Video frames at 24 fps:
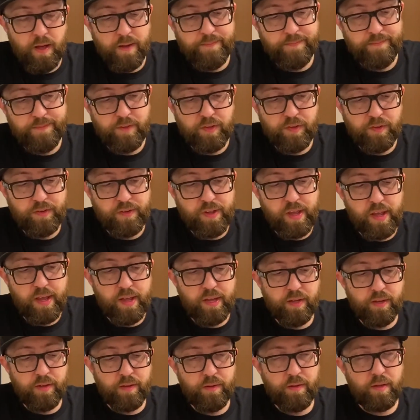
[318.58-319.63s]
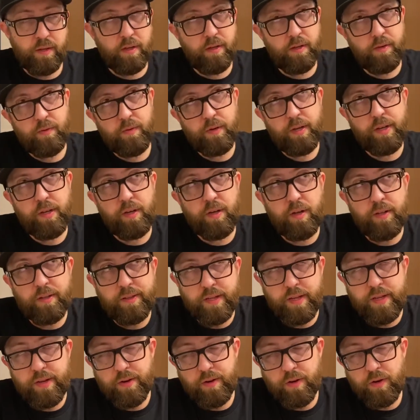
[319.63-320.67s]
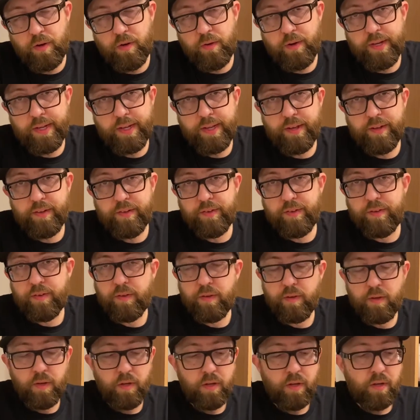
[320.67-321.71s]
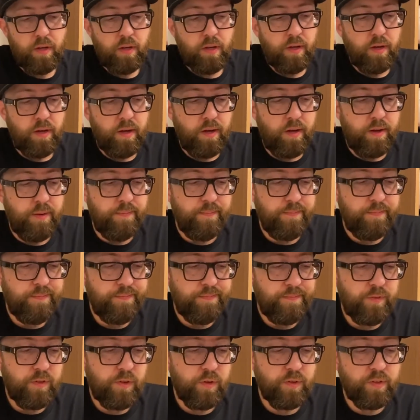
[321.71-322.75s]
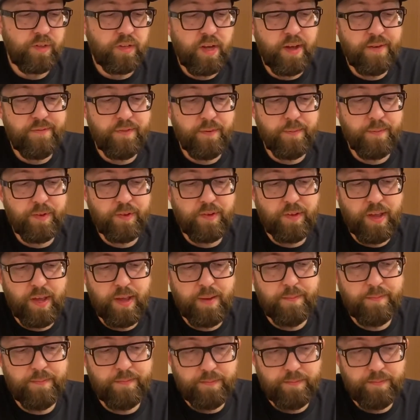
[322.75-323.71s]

stage, what do you call it, the hero, I guess. So it's cut from the same